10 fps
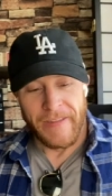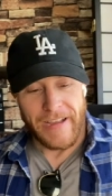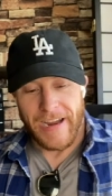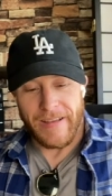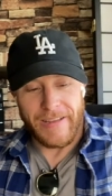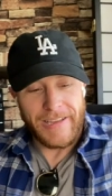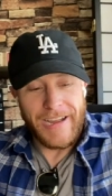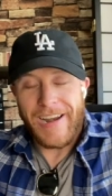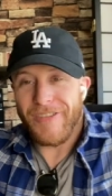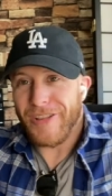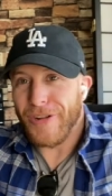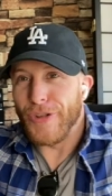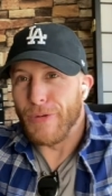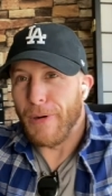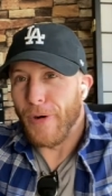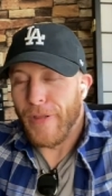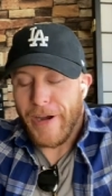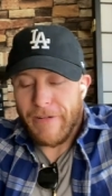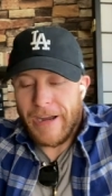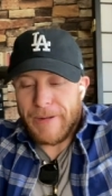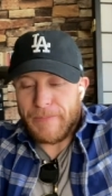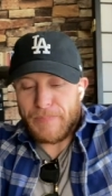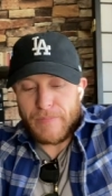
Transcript: Kind of kind of a little loophole there, right?